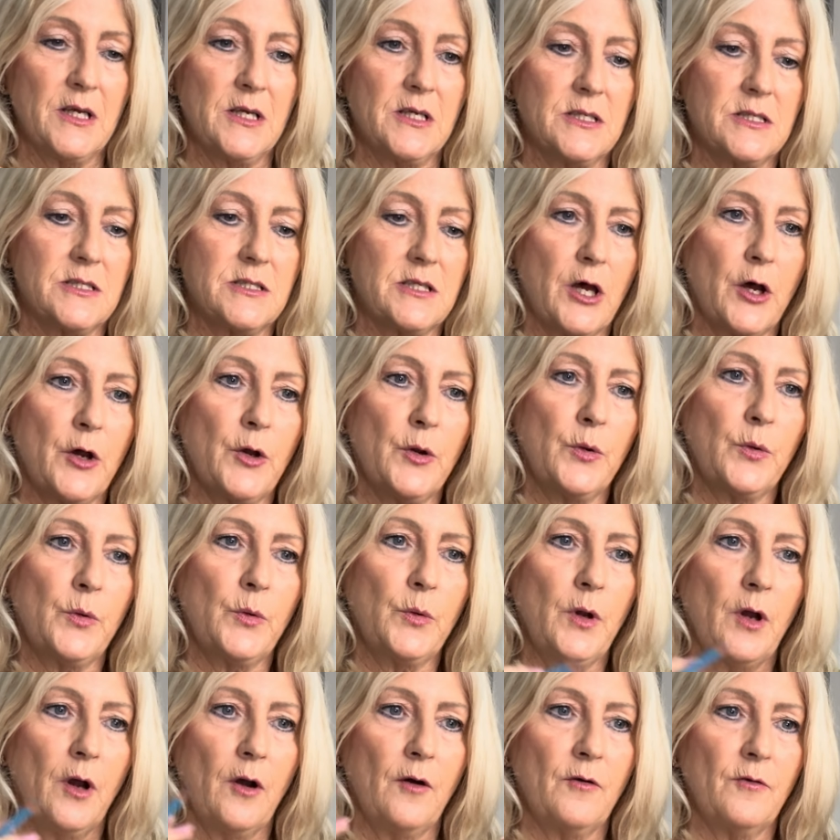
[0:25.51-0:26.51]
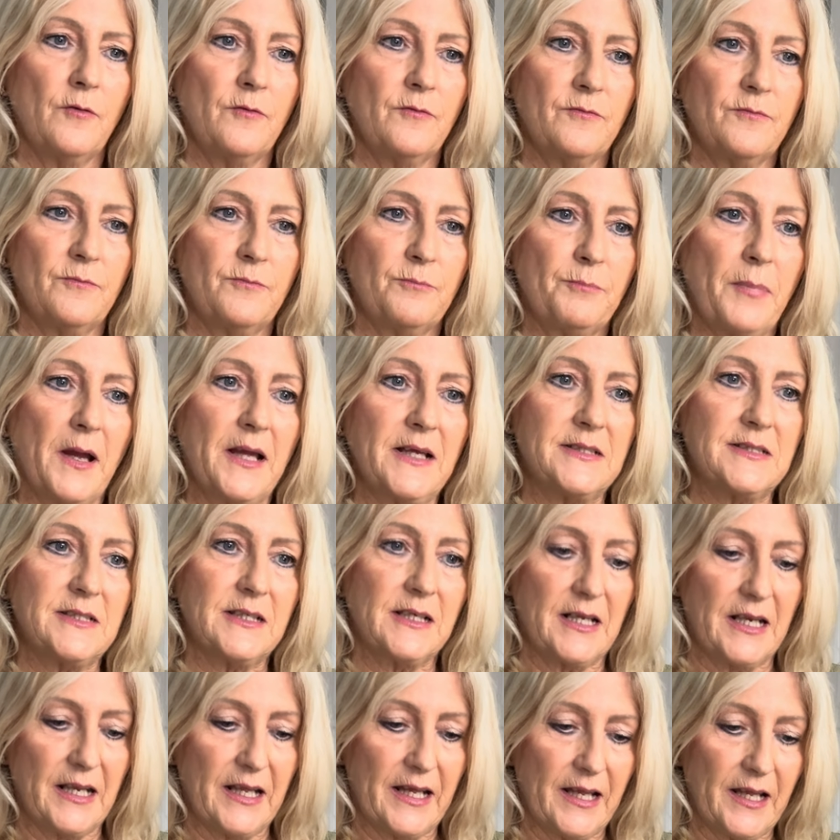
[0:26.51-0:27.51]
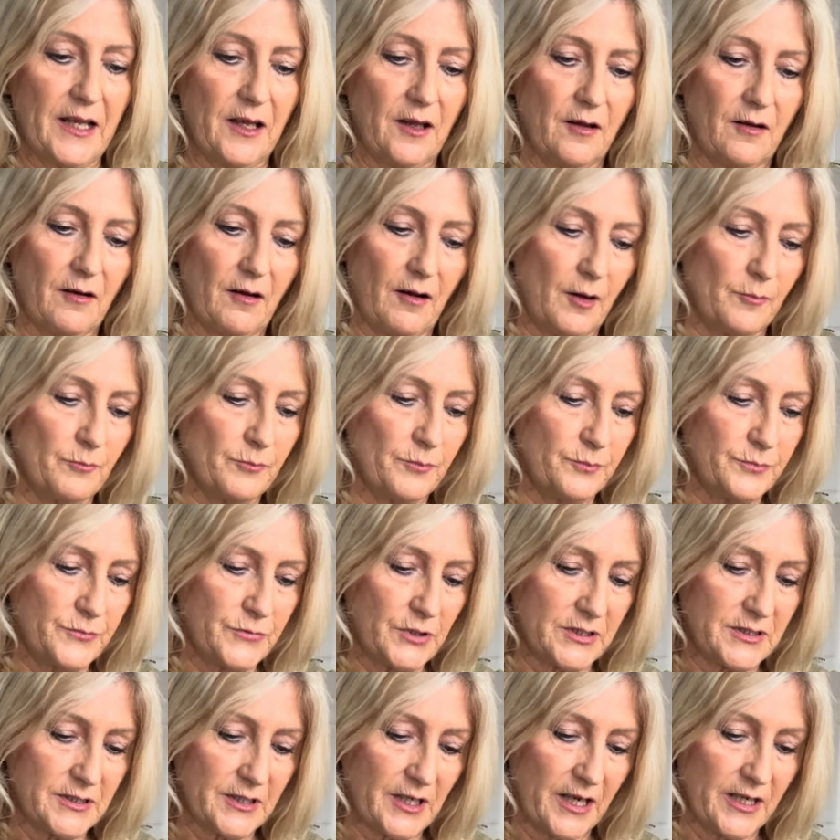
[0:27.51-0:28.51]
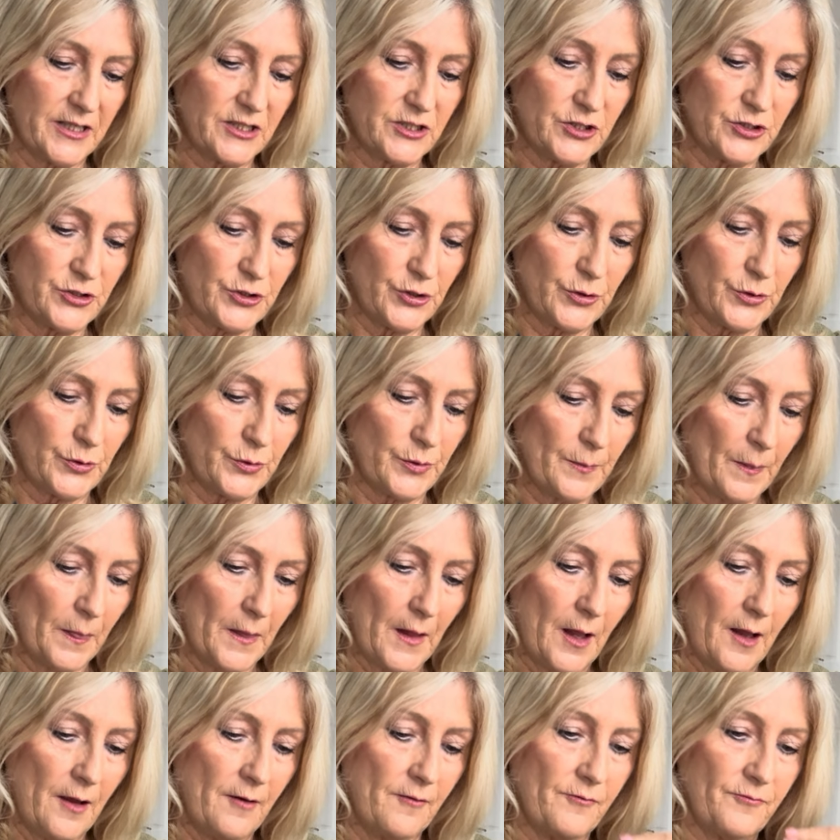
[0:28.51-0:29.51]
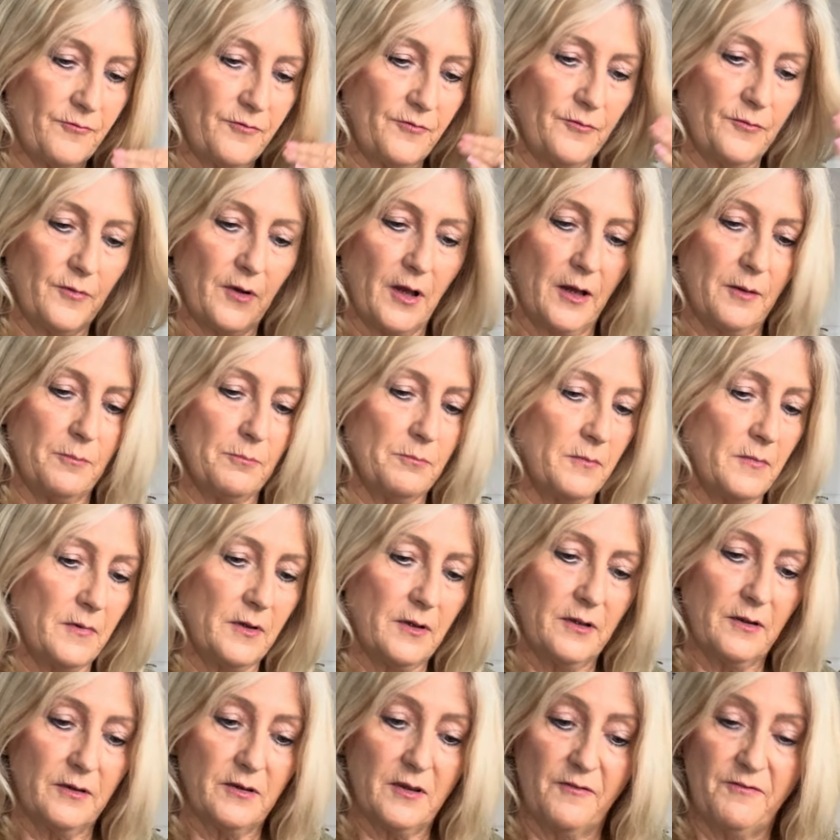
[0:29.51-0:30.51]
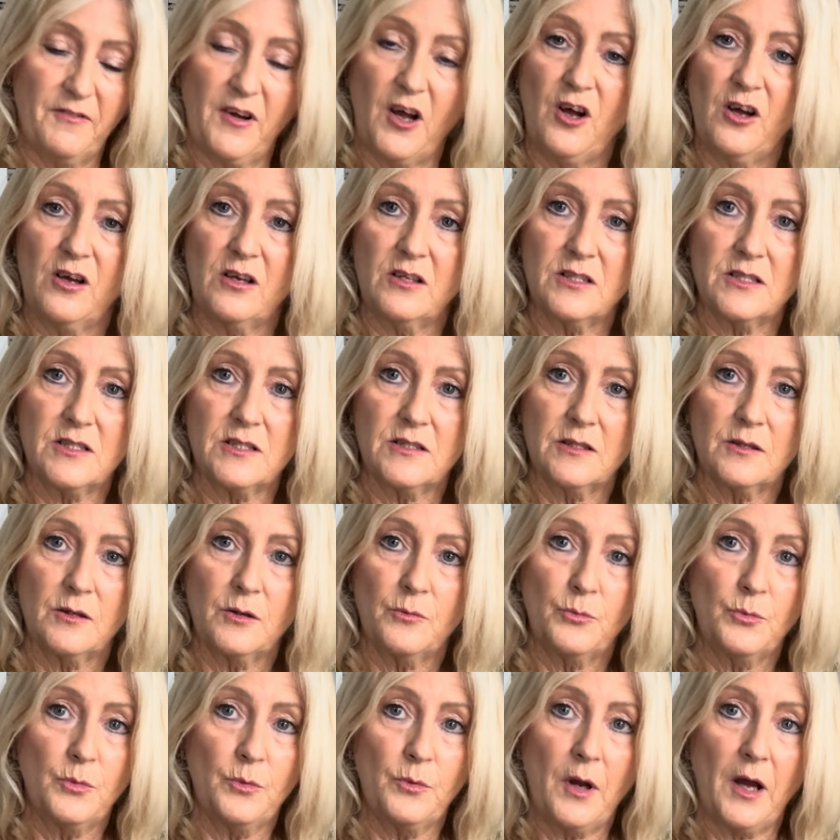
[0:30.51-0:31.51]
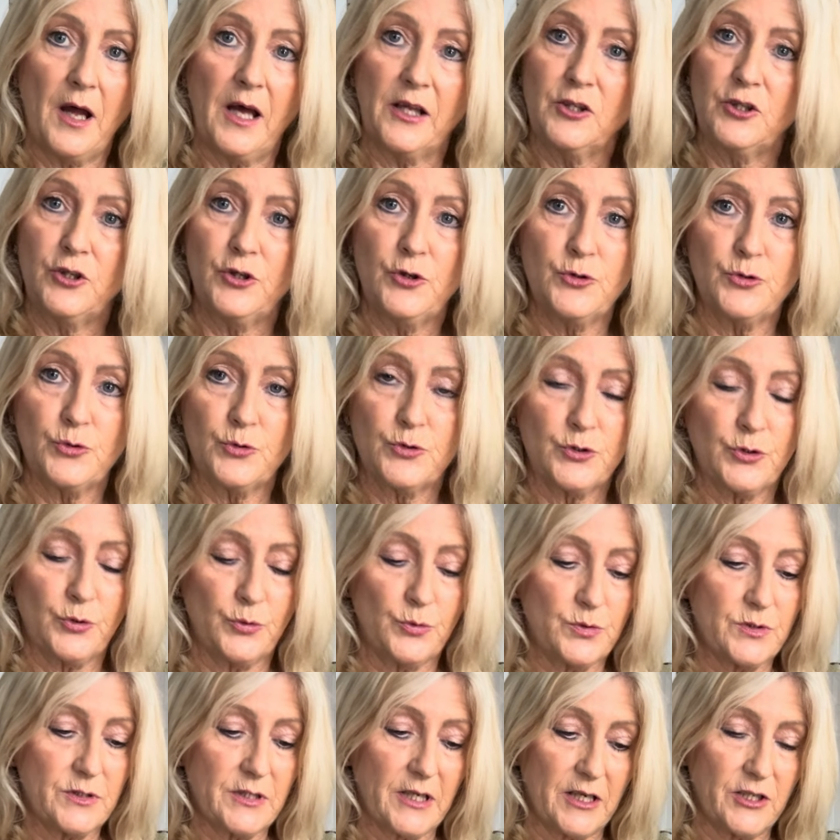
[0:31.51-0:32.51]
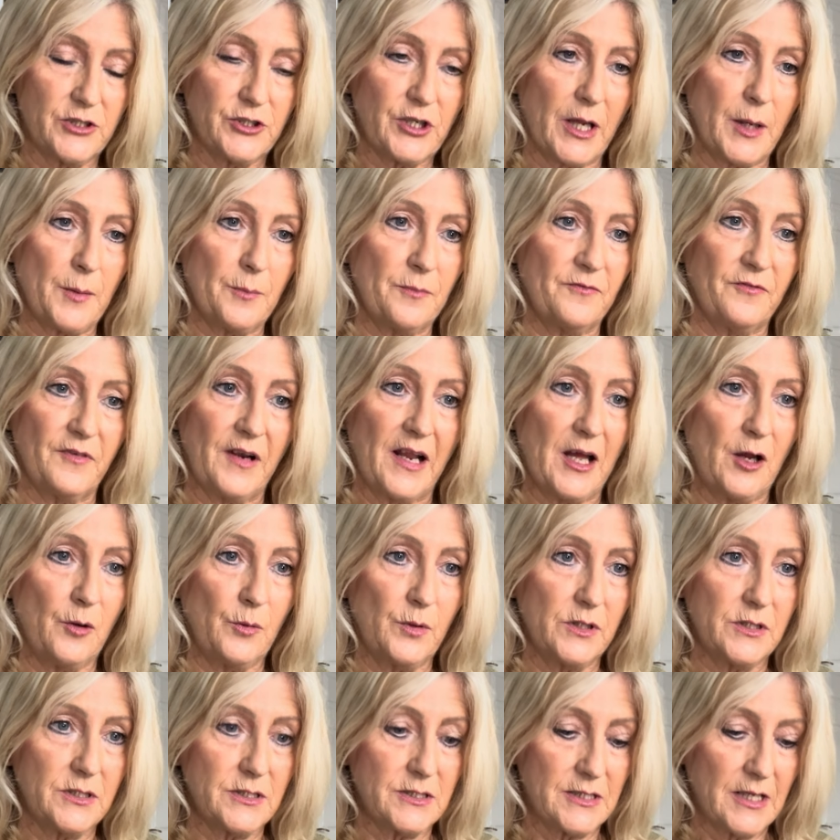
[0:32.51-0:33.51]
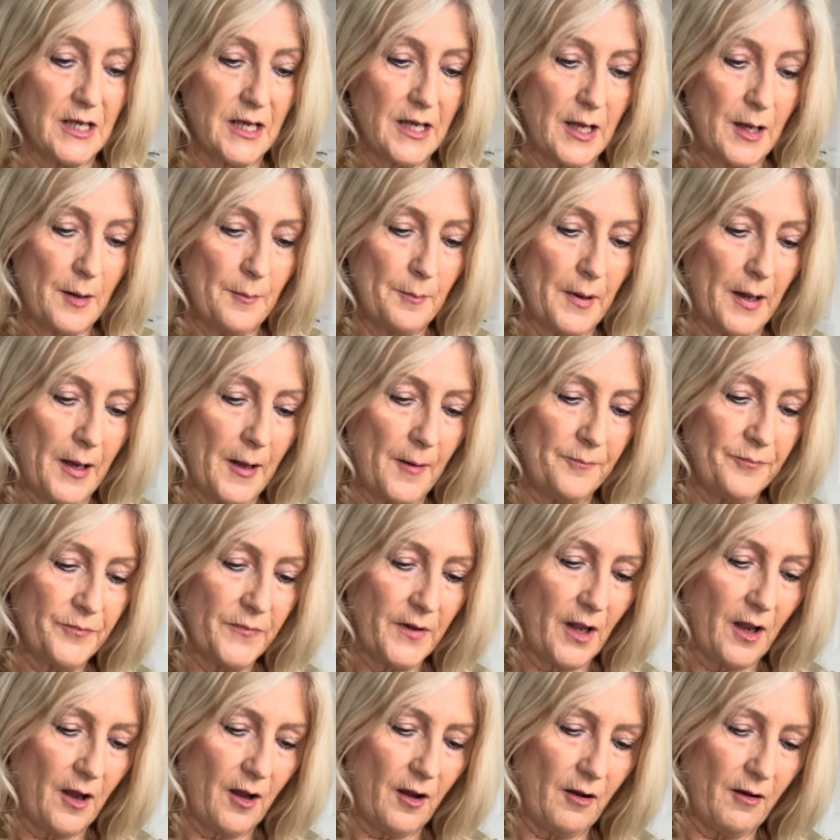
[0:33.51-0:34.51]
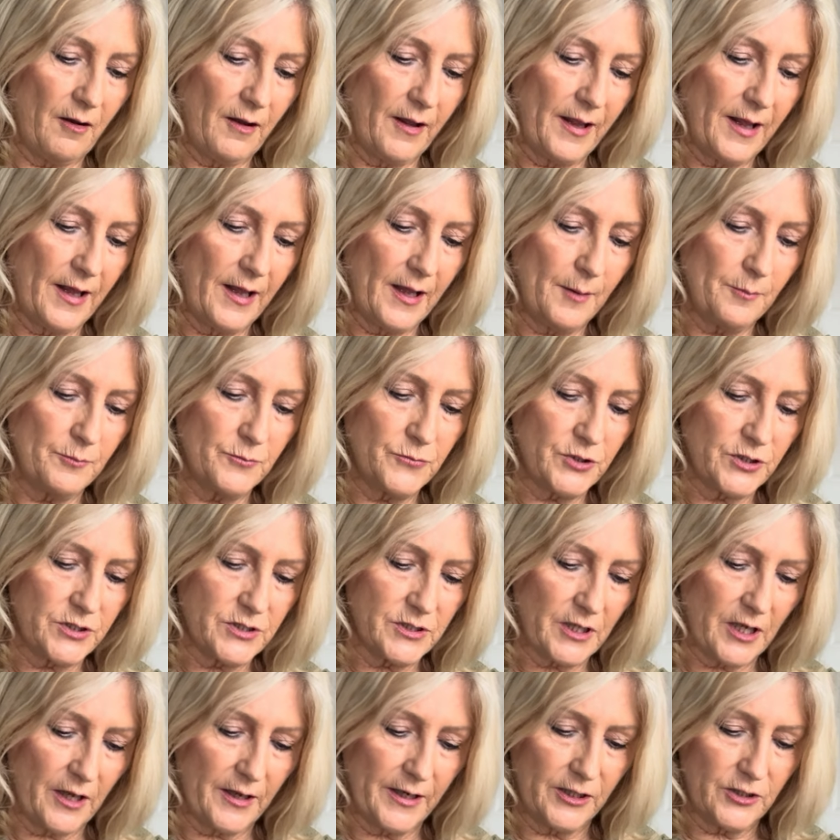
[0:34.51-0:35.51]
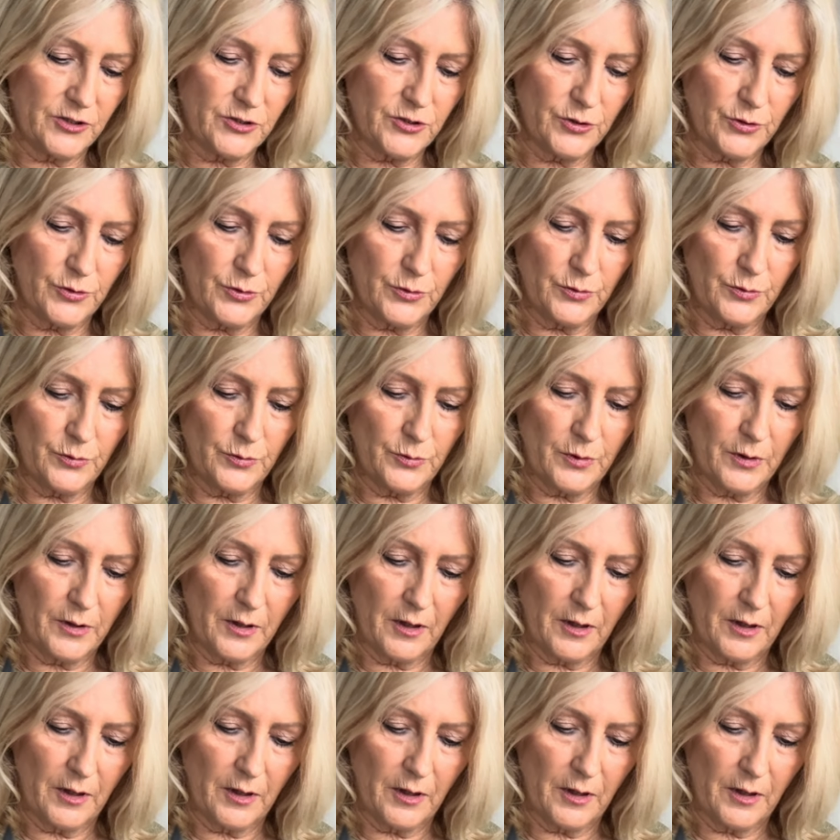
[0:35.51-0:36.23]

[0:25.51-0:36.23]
So basically, I'm just going to do a vase, unusual sort of shaped flowers, but I am just going to